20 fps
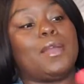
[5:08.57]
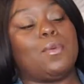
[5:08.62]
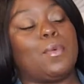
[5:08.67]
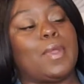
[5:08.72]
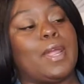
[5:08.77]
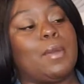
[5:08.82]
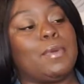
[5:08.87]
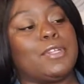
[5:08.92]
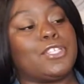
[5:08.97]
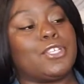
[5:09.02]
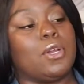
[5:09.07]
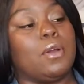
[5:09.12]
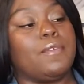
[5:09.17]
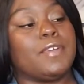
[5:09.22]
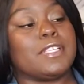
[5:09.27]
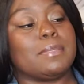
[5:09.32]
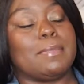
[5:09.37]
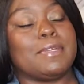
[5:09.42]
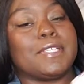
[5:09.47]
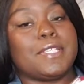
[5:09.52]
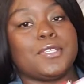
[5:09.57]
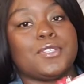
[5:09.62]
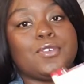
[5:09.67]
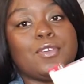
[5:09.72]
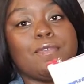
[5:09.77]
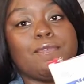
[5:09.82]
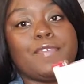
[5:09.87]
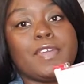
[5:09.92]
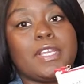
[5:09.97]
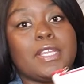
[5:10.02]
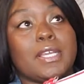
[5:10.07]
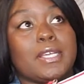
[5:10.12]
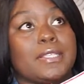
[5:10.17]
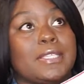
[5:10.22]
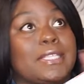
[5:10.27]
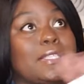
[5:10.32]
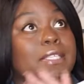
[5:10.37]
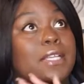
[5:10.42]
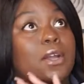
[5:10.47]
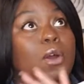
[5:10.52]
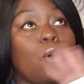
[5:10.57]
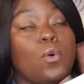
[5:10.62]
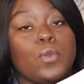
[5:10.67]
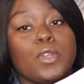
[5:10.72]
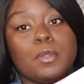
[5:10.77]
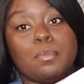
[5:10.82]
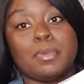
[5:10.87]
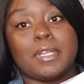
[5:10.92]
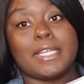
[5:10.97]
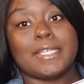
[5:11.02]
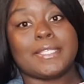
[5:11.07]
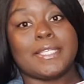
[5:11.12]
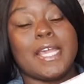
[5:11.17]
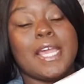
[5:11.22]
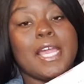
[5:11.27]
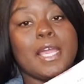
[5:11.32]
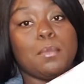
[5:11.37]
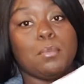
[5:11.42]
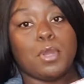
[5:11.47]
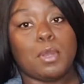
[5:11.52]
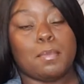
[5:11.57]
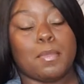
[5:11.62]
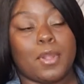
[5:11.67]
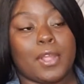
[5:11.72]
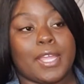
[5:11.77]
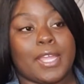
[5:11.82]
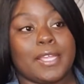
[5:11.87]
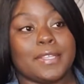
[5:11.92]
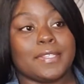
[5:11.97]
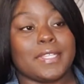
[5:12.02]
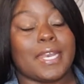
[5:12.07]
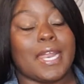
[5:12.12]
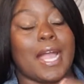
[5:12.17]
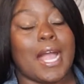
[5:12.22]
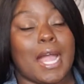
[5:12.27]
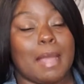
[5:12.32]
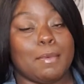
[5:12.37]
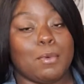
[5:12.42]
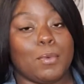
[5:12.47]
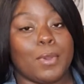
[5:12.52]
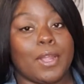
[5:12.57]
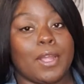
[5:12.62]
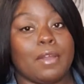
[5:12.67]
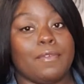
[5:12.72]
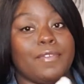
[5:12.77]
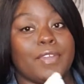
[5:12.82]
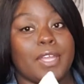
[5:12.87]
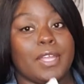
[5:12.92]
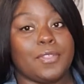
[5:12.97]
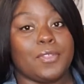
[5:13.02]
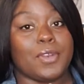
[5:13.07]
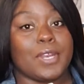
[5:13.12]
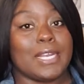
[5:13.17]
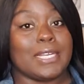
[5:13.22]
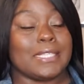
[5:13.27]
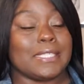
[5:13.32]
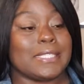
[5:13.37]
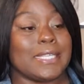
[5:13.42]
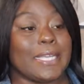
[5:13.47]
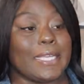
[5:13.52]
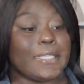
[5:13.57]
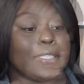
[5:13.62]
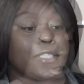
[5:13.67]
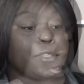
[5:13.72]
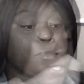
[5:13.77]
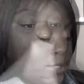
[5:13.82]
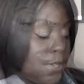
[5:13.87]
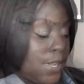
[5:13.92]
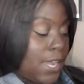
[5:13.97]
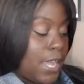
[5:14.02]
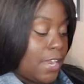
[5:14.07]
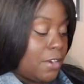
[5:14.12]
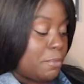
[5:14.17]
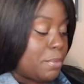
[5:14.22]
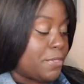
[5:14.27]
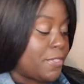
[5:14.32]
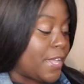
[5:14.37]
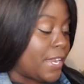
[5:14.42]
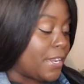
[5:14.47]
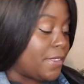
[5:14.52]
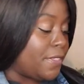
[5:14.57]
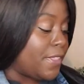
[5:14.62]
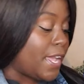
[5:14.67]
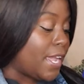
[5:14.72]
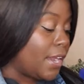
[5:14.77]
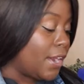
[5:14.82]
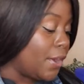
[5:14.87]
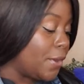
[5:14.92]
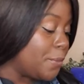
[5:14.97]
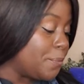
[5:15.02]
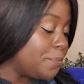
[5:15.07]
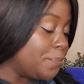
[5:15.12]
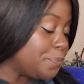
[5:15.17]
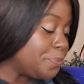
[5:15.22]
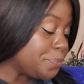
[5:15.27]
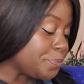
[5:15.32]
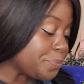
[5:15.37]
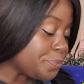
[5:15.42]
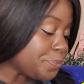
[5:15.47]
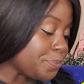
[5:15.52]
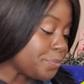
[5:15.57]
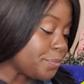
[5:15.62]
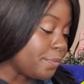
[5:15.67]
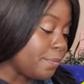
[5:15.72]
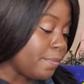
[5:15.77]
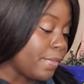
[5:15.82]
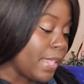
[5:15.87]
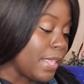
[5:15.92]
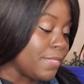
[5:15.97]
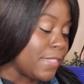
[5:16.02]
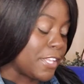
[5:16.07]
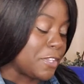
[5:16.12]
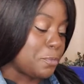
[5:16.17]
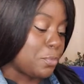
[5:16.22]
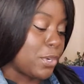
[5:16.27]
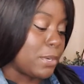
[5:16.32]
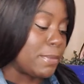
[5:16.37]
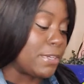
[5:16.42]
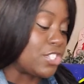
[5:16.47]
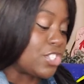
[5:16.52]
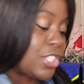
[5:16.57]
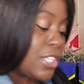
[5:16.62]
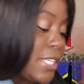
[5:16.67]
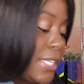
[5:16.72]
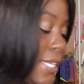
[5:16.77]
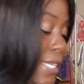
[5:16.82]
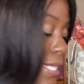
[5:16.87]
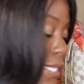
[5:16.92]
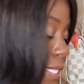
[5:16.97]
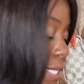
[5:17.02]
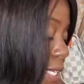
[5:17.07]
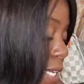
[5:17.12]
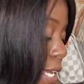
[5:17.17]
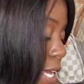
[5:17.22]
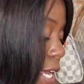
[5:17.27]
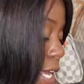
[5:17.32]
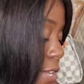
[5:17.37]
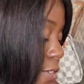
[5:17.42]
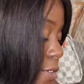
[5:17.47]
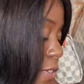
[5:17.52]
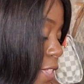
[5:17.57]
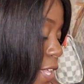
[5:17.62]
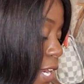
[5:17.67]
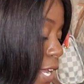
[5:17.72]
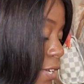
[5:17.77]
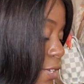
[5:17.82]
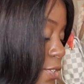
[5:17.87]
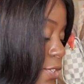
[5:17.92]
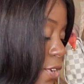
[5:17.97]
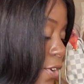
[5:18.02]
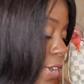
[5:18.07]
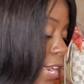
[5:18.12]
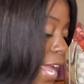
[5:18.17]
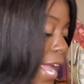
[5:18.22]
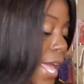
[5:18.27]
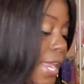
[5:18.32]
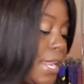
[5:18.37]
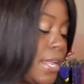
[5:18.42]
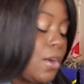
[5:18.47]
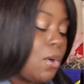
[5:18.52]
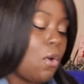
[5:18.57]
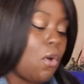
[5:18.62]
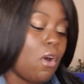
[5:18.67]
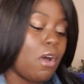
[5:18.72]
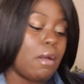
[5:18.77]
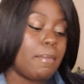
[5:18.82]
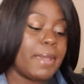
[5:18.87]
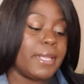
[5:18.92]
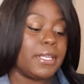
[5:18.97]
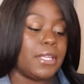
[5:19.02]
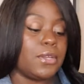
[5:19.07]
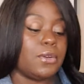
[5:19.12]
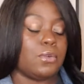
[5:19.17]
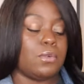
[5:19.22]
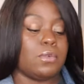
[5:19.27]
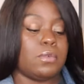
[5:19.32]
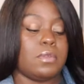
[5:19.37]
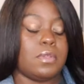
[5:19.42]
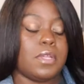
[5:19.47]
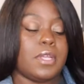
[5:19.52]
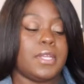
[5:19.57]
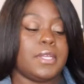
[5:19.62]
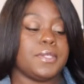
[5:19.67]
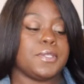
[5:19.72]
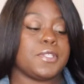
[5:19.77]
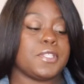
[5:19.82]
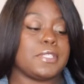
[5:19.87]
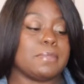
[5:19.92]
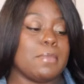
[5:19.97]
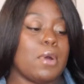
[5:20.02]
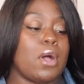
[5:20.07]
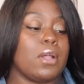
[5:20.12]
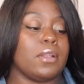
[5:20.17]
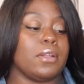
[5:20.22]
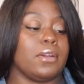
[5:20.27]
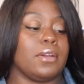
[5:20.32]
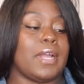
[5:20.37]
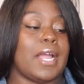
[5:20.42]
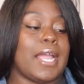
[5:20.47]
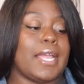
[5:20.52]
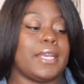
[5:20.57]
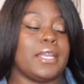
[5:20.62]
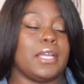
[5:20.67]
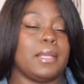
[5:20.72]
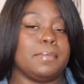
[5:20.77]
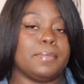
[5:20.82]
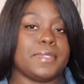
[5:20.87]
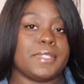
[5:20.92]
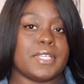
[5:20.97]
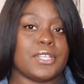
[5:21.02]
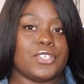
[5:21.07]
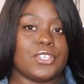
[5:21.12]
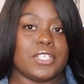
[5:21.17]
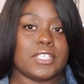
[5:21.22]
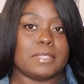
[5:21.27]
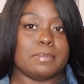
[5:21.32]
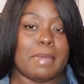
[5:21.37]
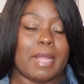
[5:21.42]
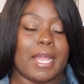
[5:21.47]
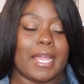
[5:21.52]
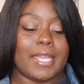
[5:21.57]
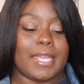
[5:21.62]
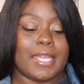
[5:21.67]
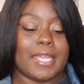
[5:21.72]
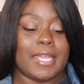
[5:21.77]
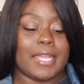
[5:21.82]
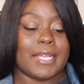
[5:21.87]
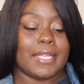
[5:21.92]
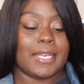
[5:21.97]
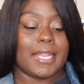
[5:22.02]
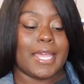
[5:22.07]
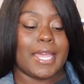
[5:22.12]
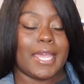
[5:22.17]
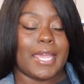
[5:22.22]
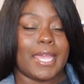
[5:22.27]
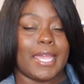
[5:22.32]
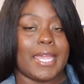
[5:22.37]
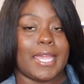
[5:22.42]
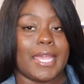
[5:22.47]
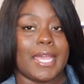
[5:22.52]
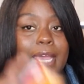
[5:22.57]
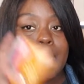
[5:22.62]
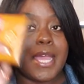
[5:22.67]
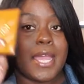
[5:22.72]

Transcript: it when I went to go visit my sister in Philly because that's the only place Primark is that I'm aware of in the United States. So I kind of put that in there. That's pretty much it. So then I start adding all my little smaller items such as my key clay,